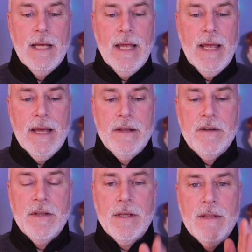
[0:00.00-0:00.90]

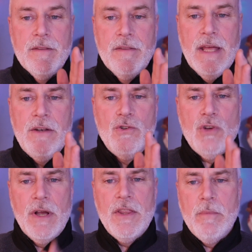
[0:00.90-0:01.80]
And then
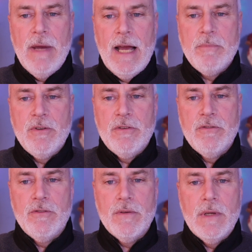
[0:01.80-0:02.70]
John the
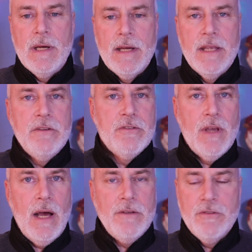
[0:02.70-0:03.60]
Baptist, his
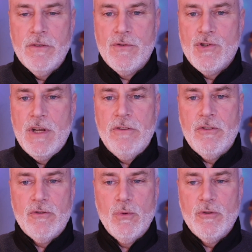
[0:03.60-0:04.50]
cousin,
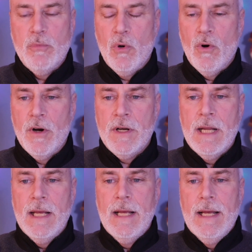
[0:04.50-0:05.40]
Jesus, was born.
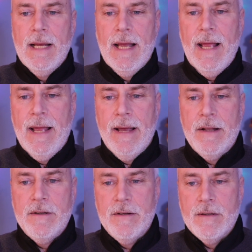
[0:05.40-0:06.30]

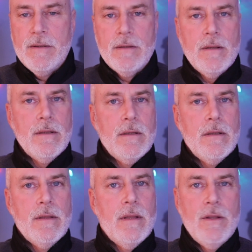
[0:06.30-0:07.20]
And
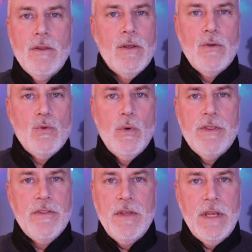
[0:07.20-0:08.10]

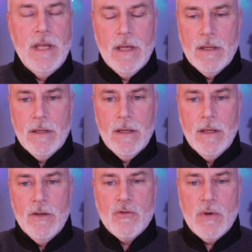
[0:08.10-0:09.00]
with the
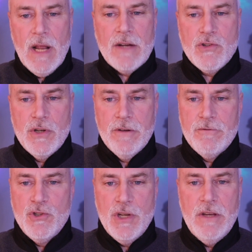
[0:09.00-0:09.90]
introduction
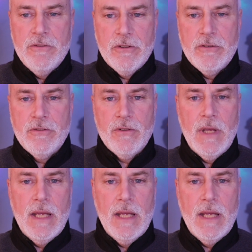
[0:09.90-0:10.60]
of Jesus,